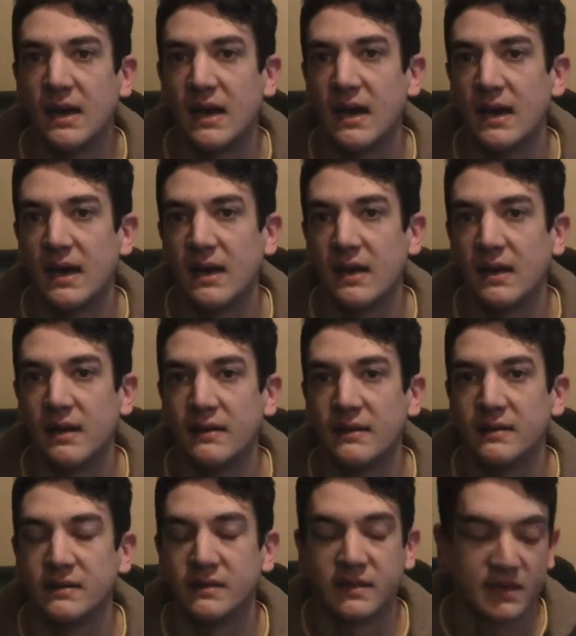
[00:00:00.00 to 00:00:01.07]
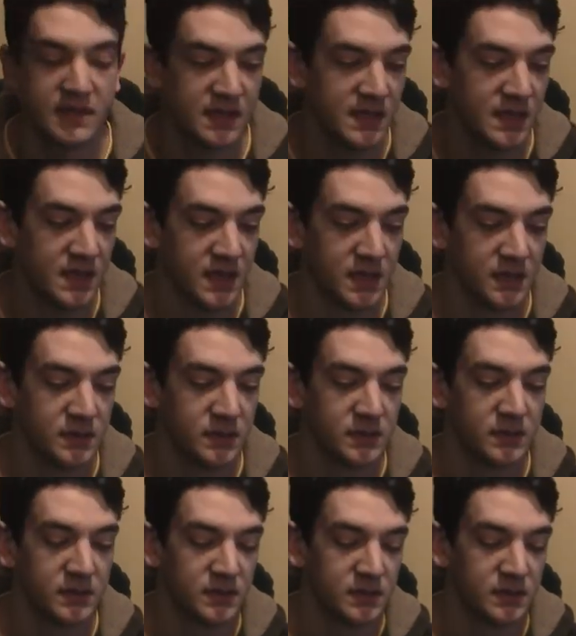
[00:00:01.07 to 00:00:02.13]
and yeah,
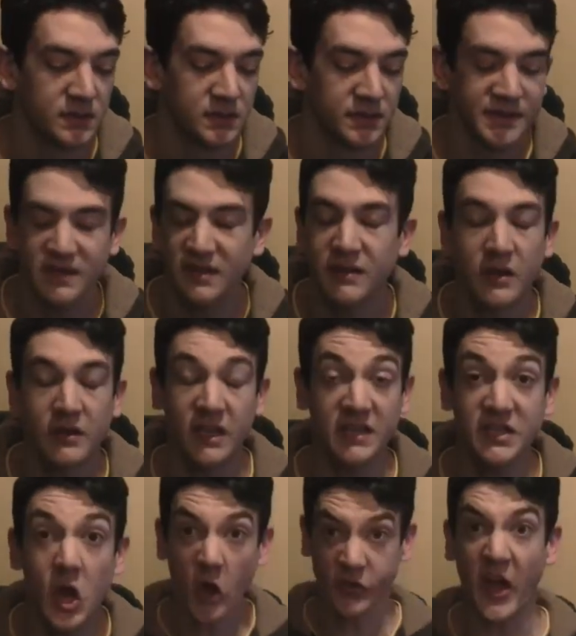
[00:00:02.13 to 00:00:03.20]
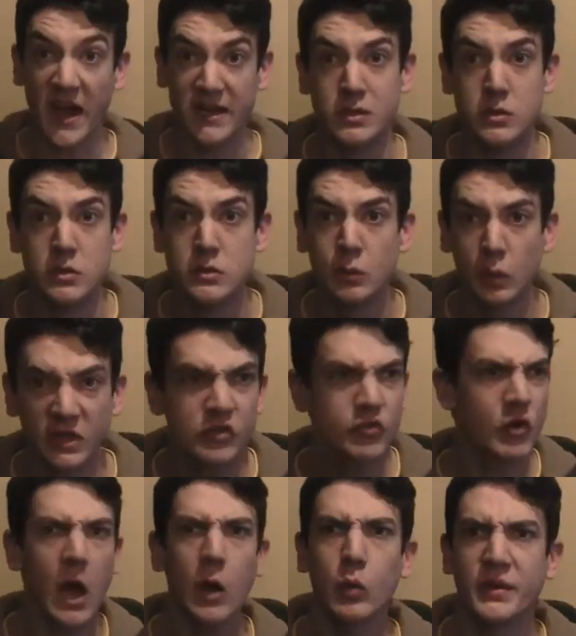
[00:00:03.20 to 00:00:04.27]
I still got like nothing! What is
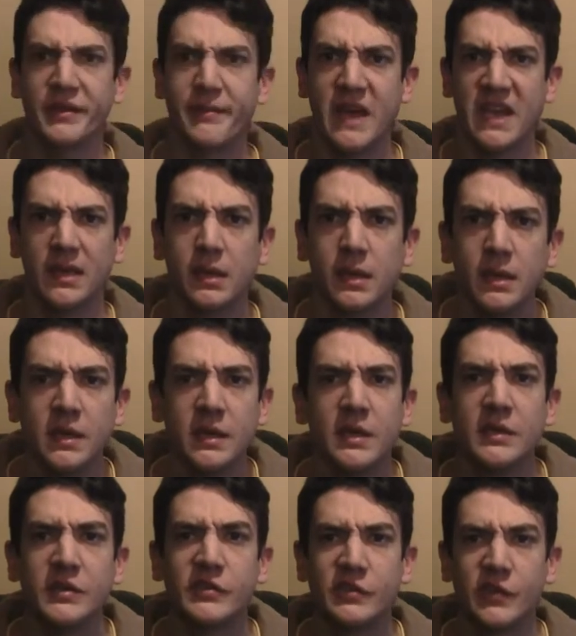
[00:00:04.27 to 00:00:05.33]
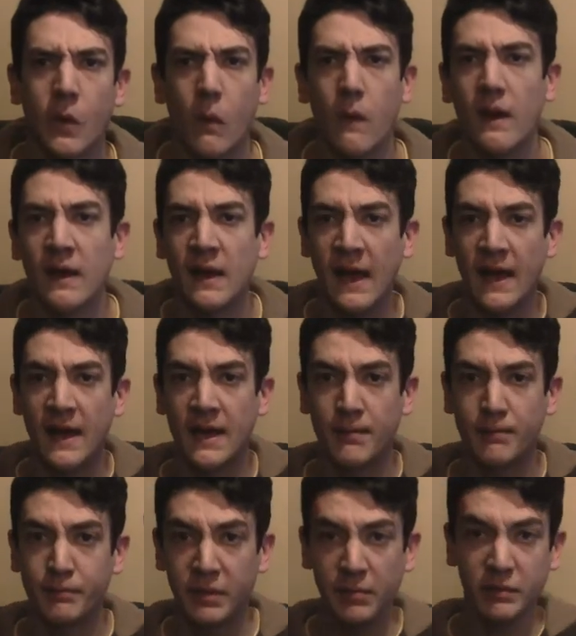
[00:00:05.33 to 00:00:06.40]
wrong with me? So,
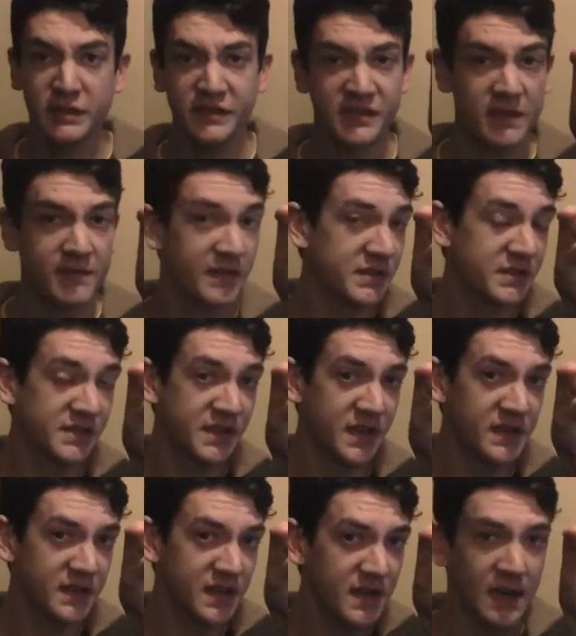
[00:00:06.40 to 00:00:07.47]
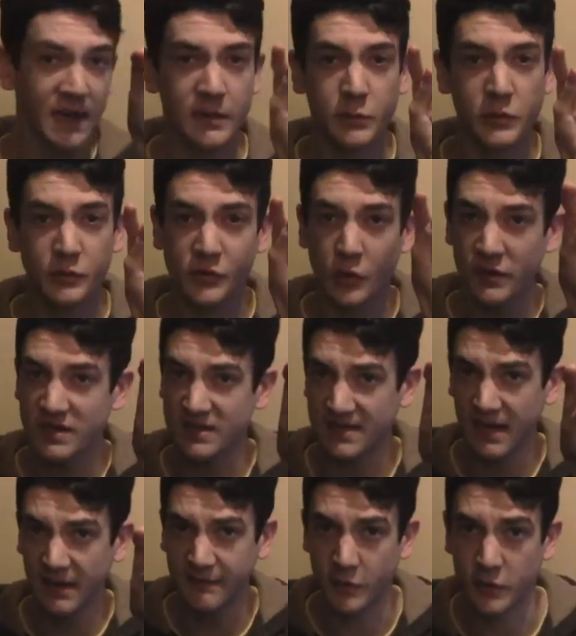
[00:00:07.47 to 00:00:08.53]
people in the Sci-Fi Society, anyone who's going to
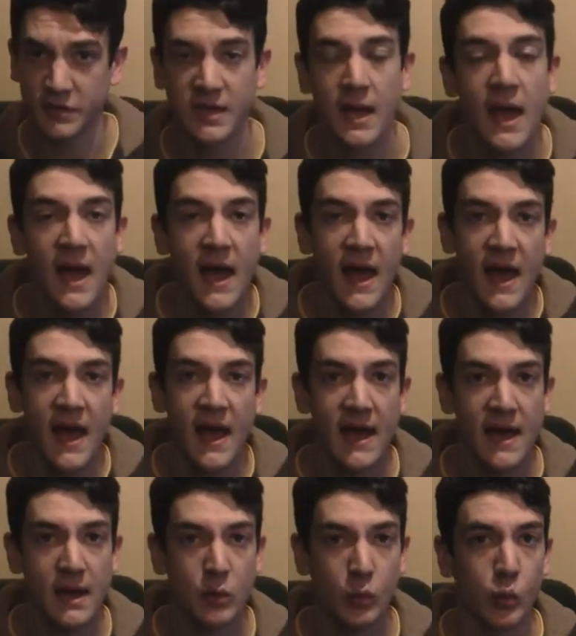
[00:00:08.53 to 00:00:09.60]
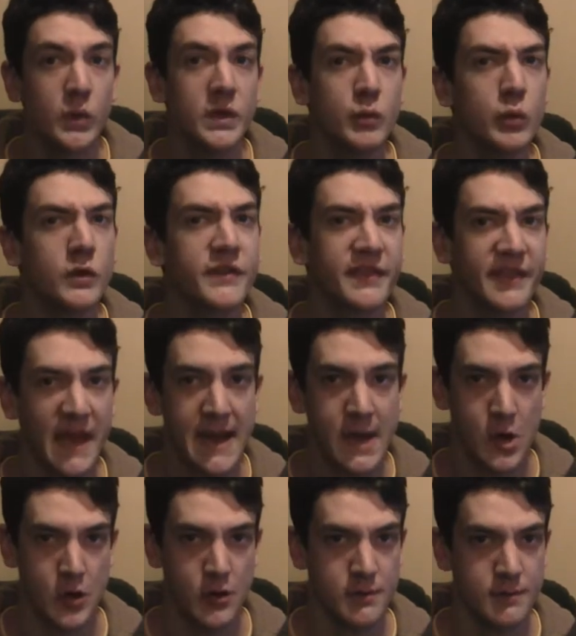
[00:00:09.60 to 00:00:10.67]
Telford, when we're
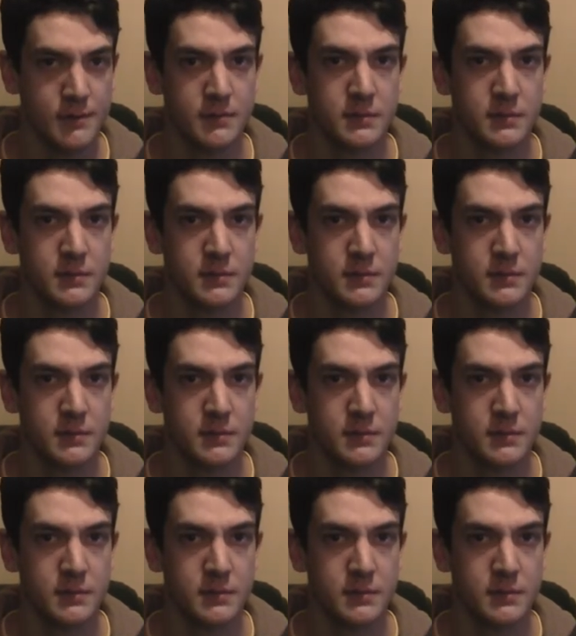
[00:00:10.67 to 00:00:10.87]
there,